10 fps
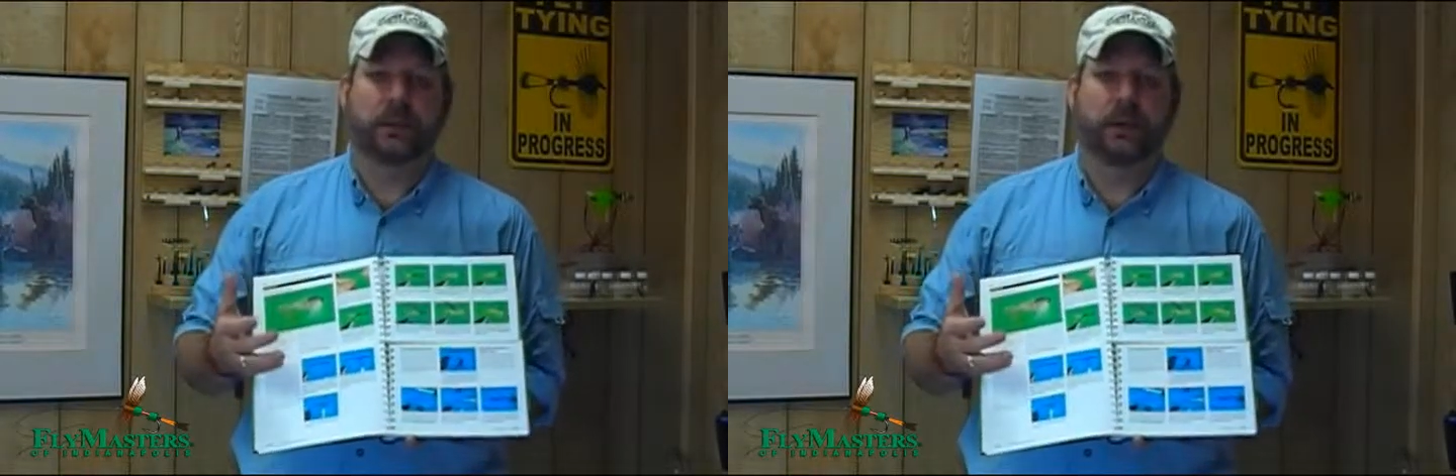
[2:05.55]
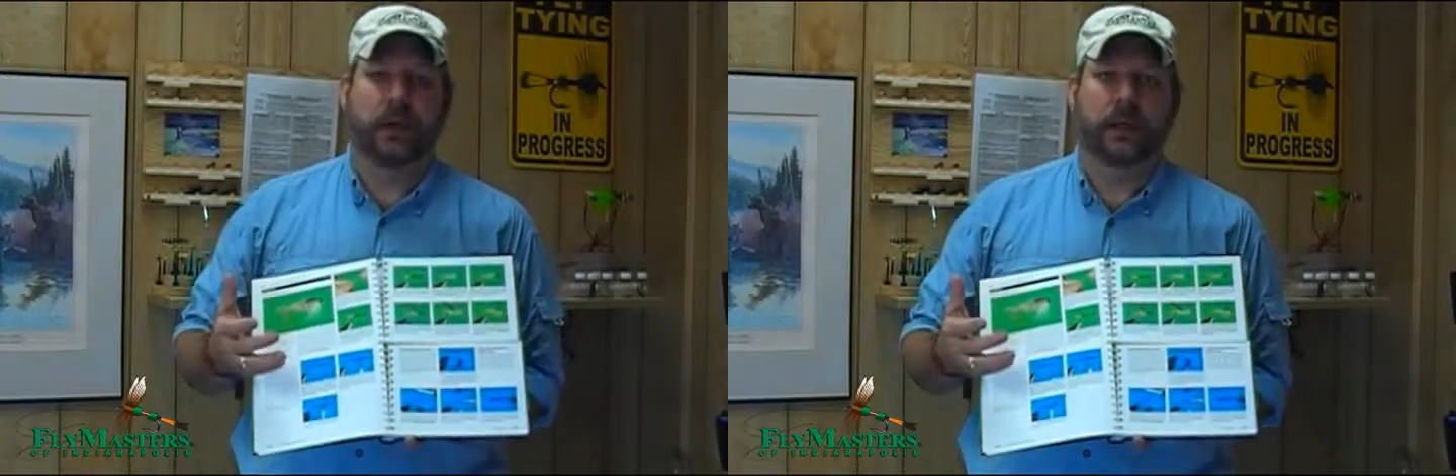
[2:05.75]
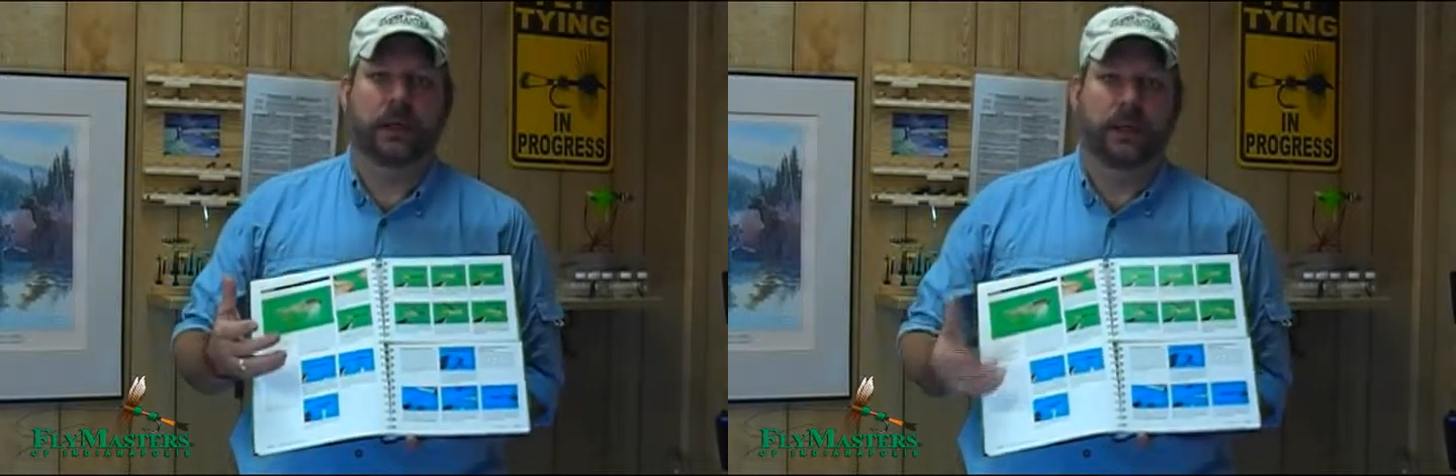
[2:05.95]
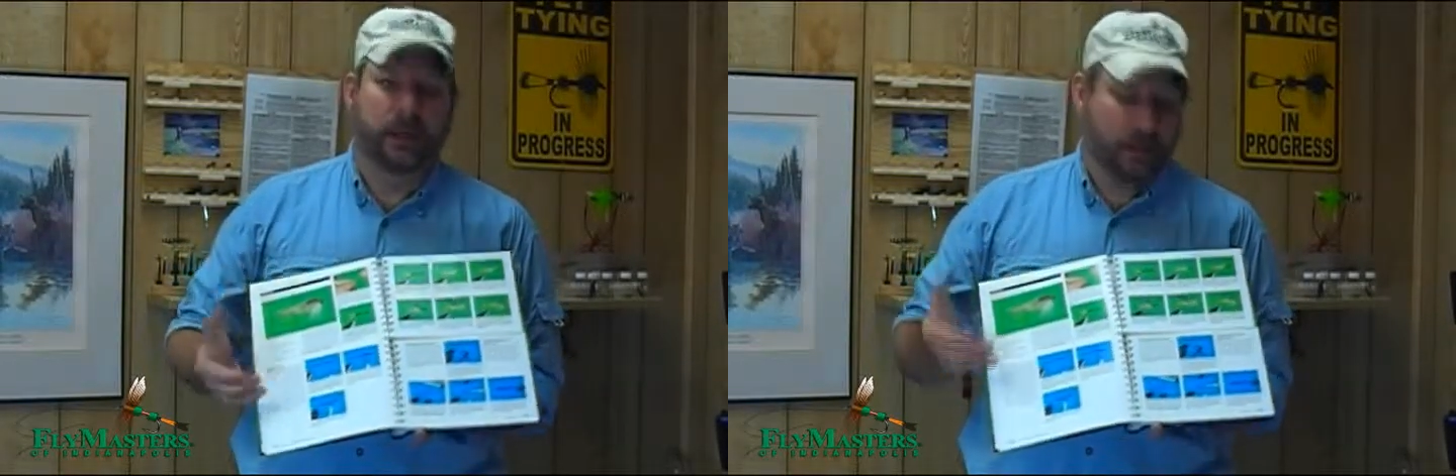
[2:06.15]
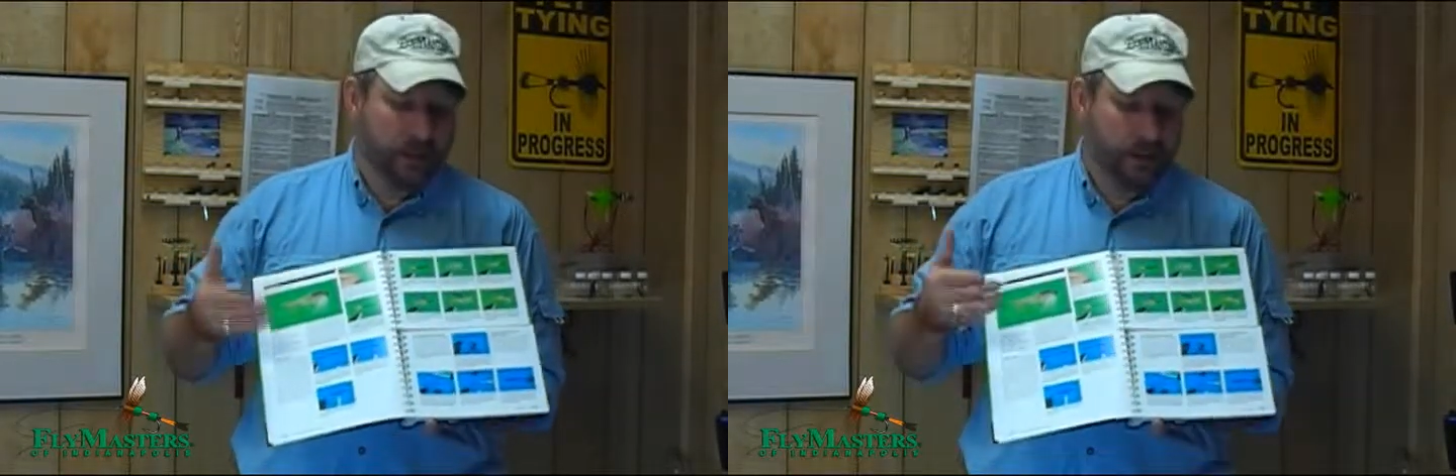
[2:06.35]
book.
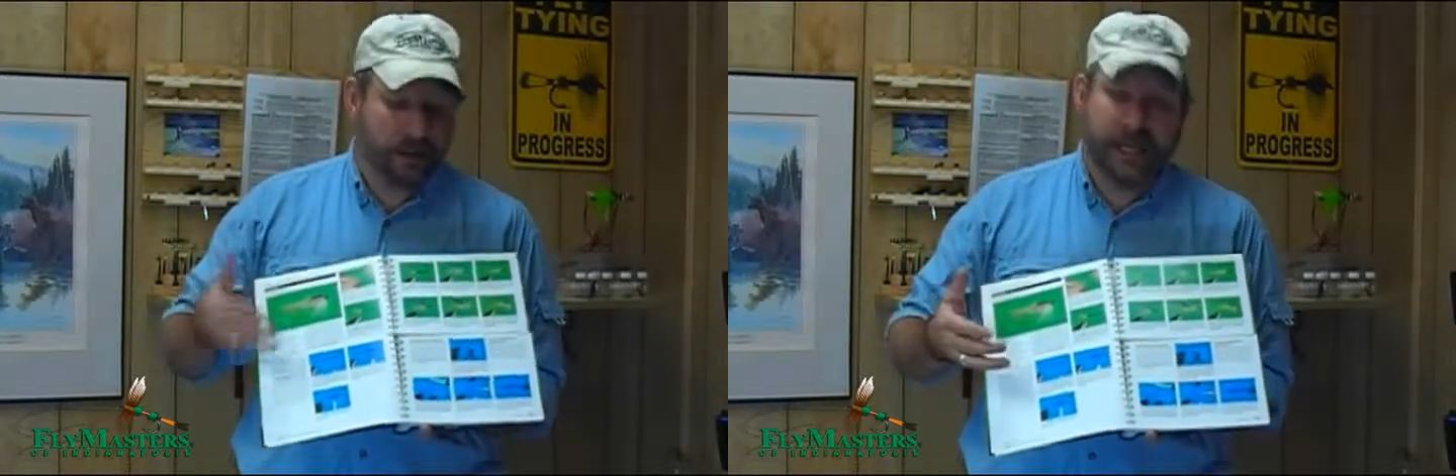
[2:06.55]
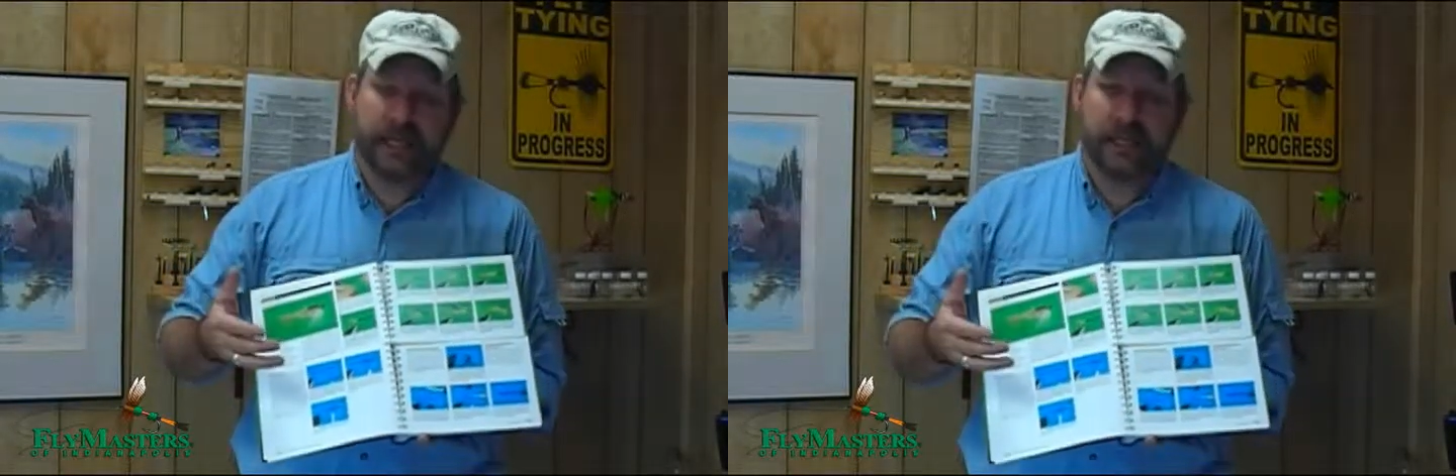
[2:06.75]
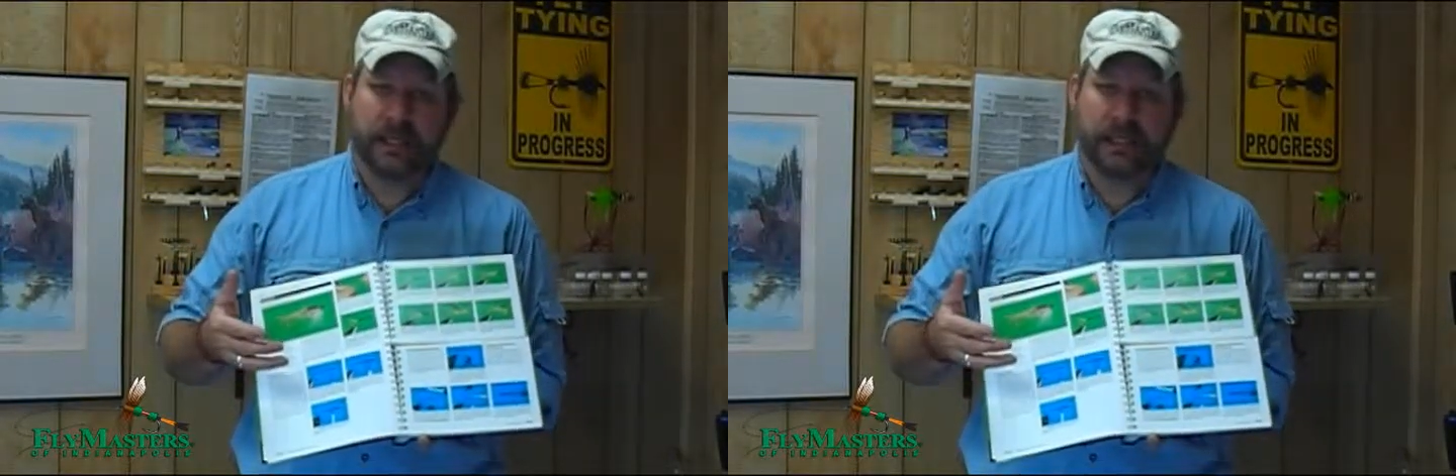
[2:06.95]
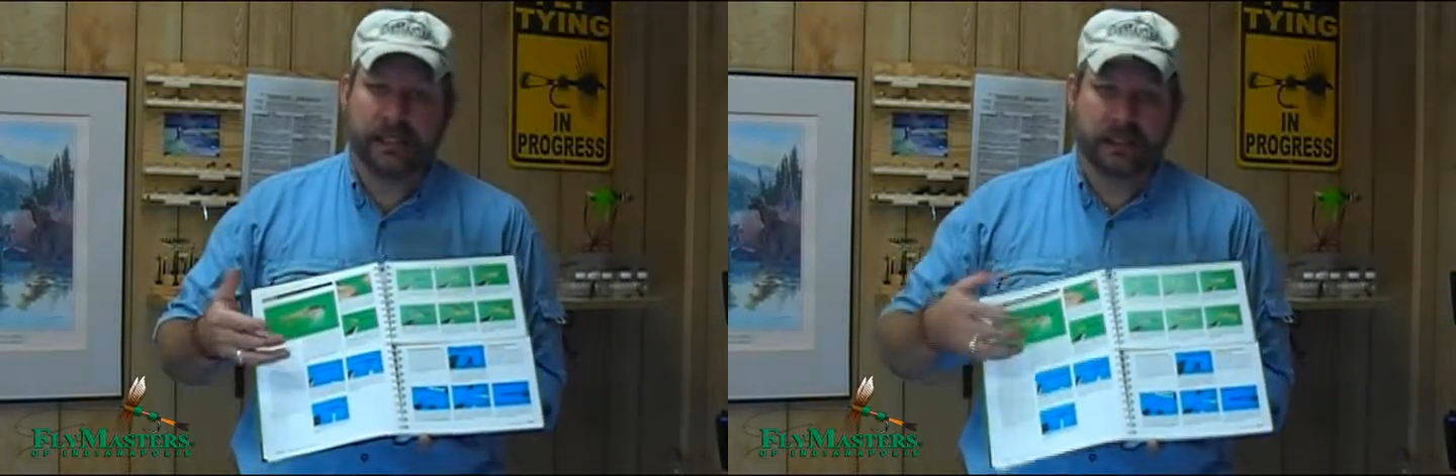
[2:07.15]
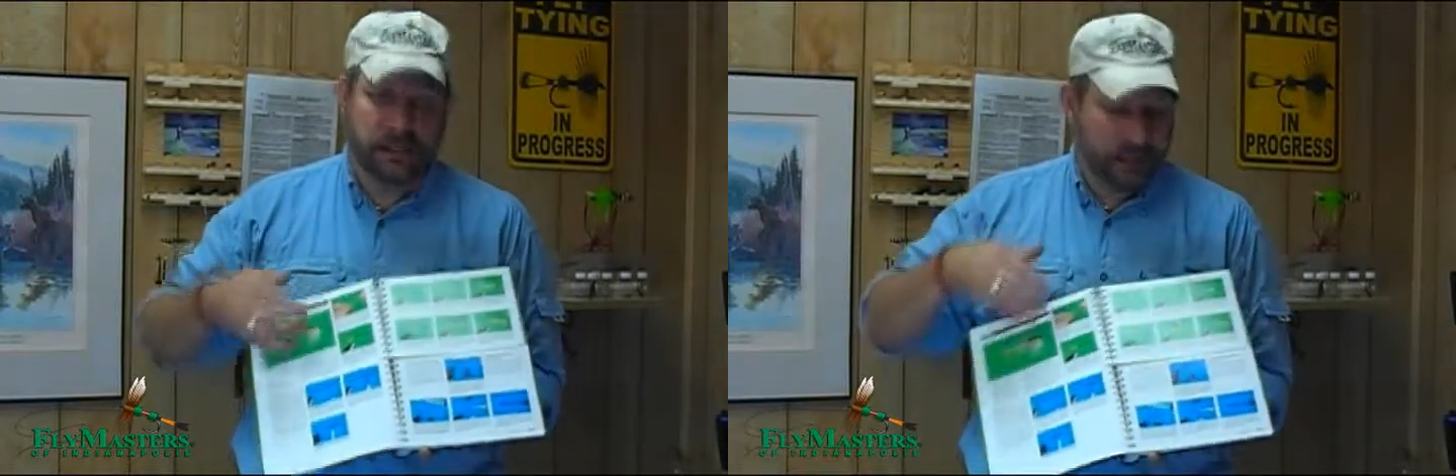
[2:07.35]
The second is,
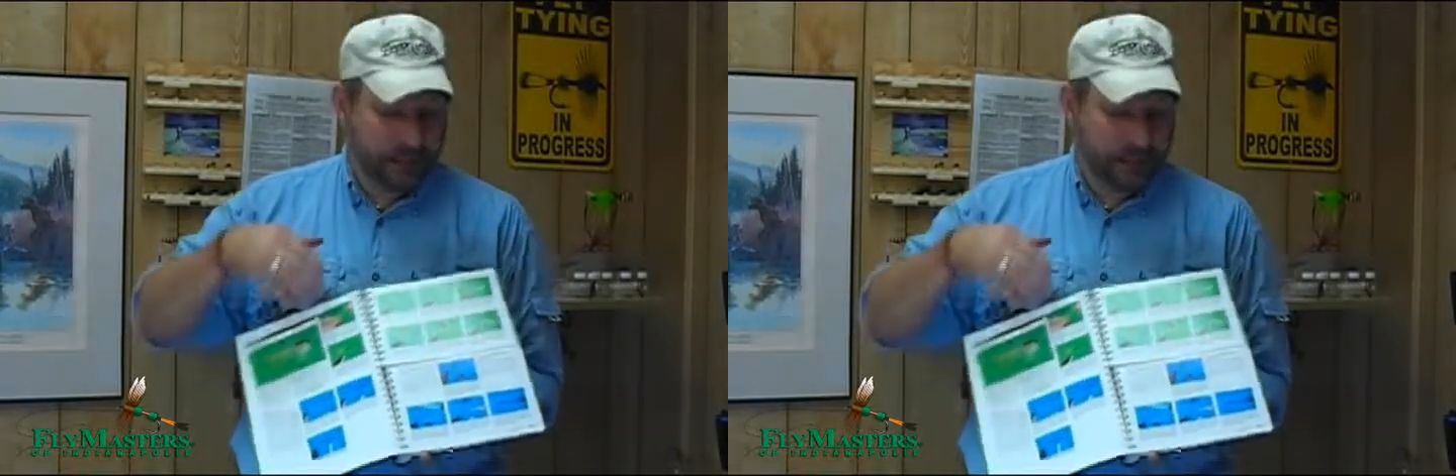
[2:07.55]
is